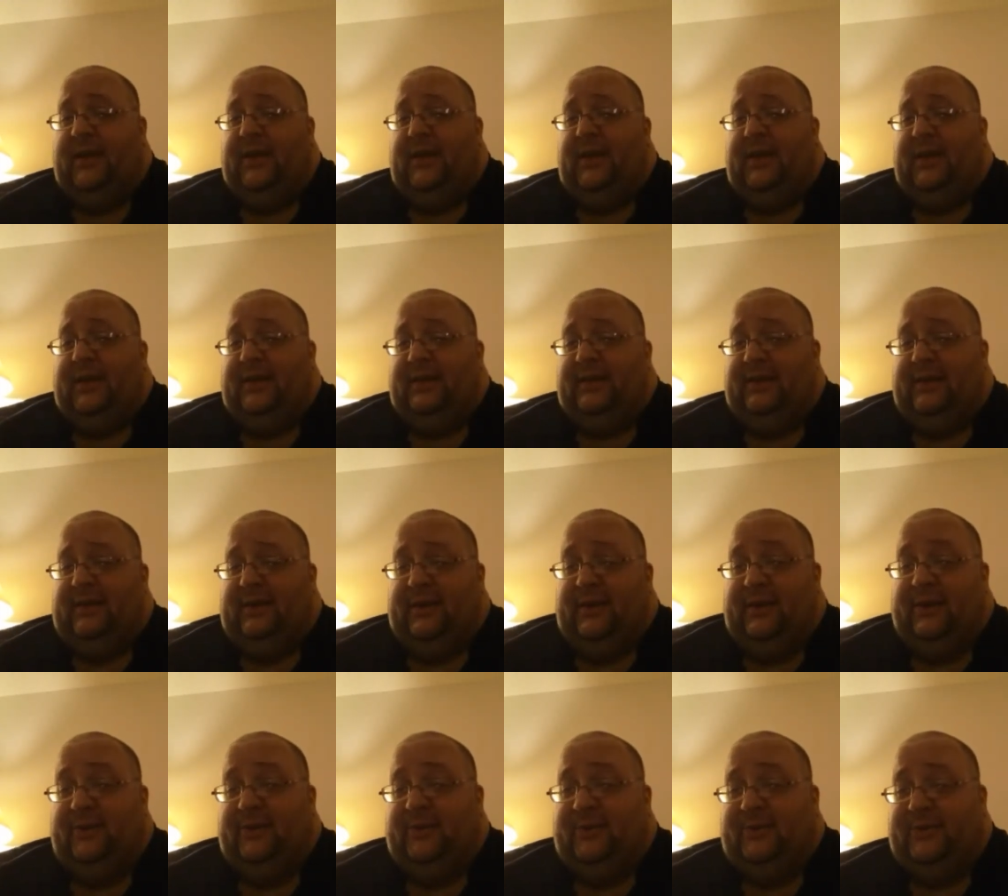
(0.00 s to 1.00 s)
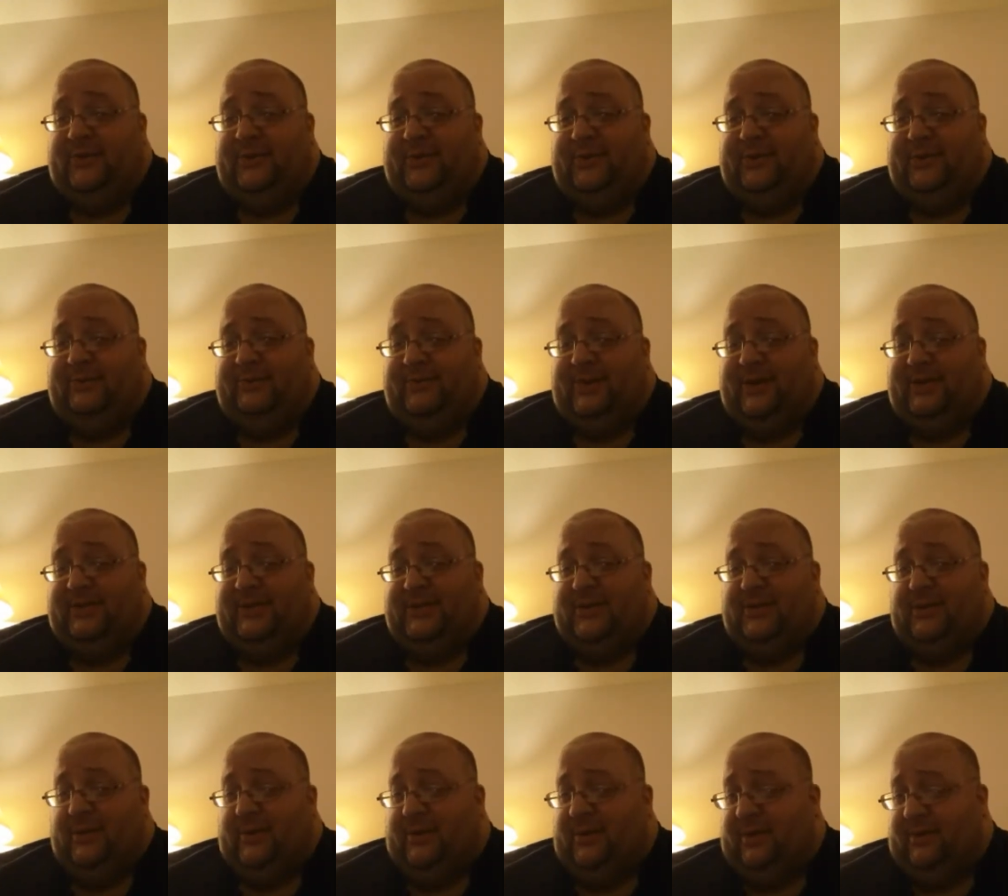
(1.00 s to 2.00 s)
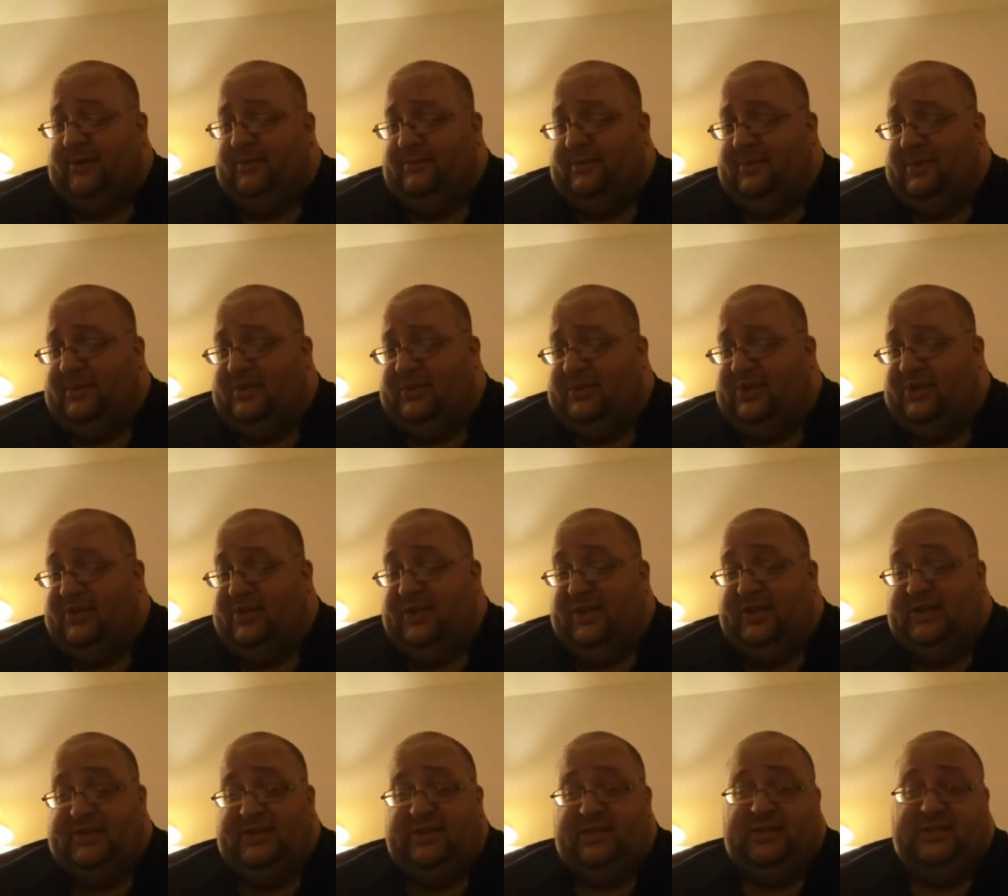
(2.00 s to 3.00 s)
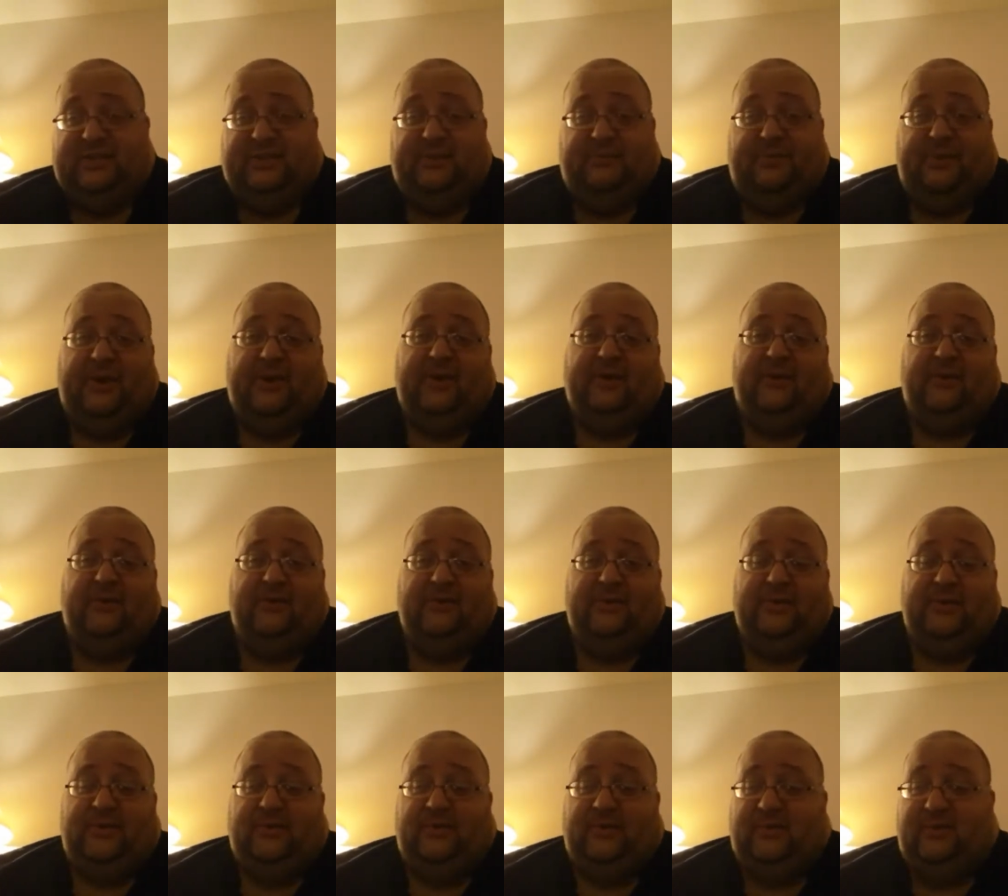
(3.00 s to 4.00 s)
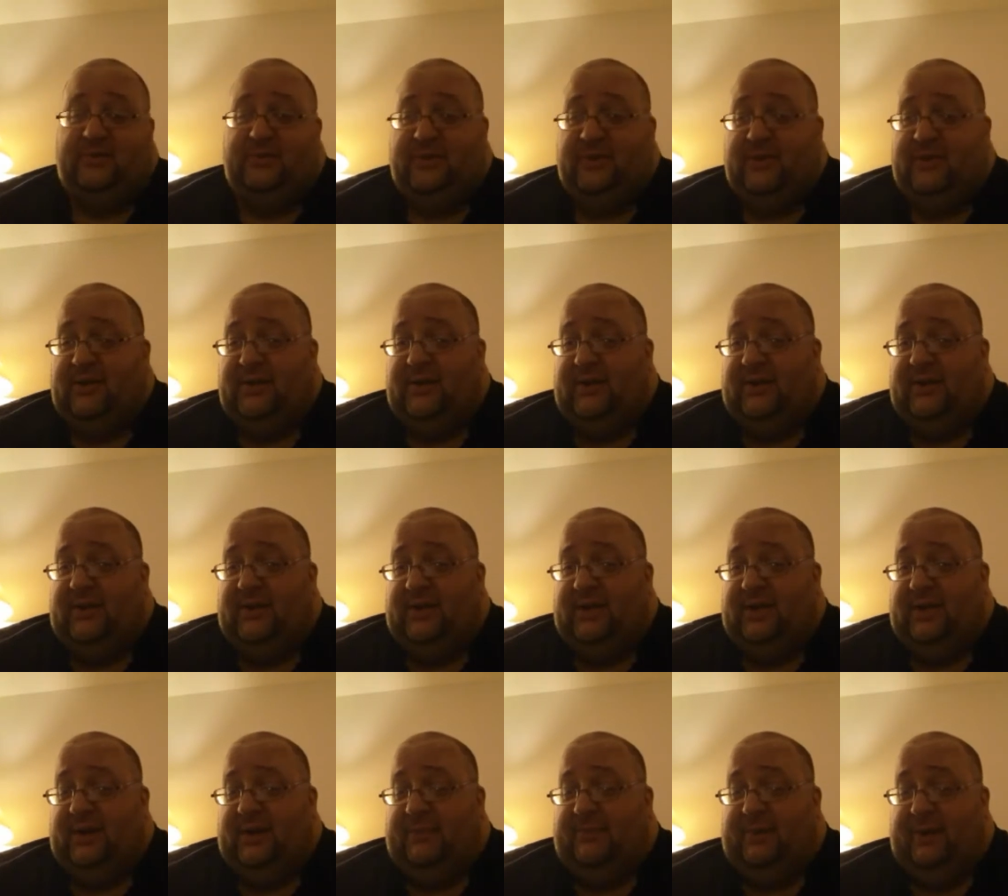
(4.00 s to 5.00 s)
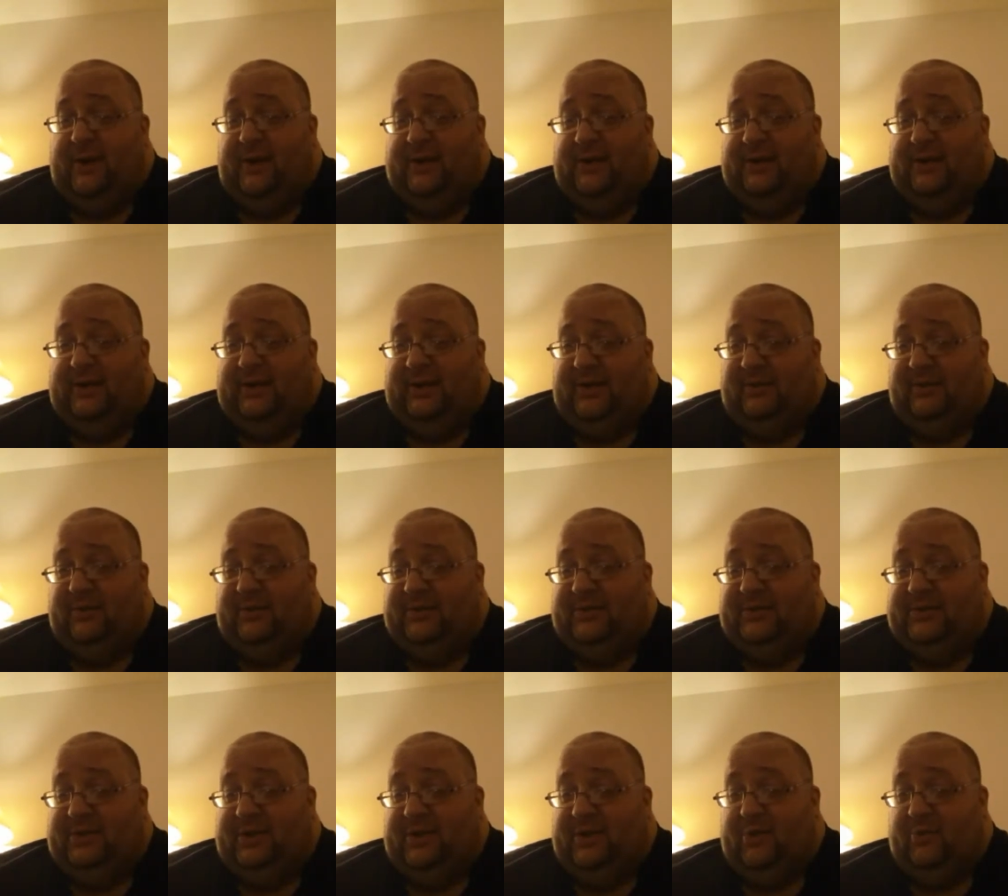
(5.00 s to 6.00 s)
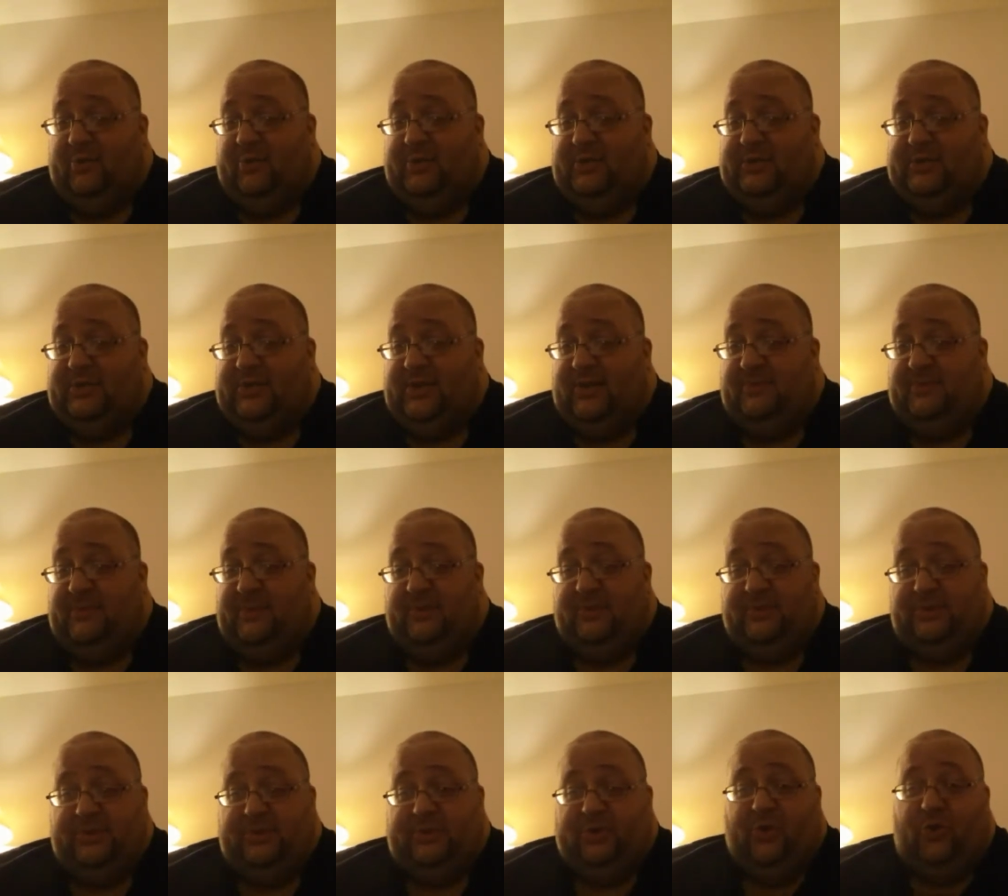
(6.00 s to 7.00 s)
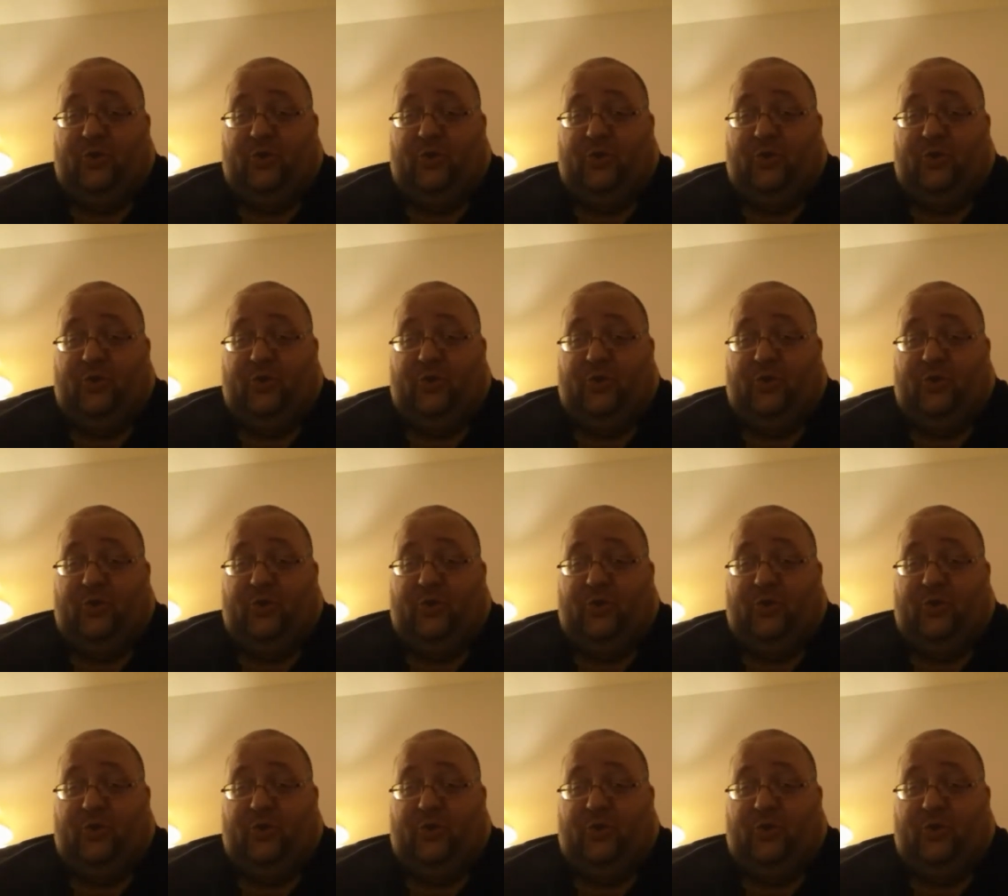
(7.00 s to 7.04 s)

and you know, and basically she thinks it's the belt, and apparently when she opens it up, it was a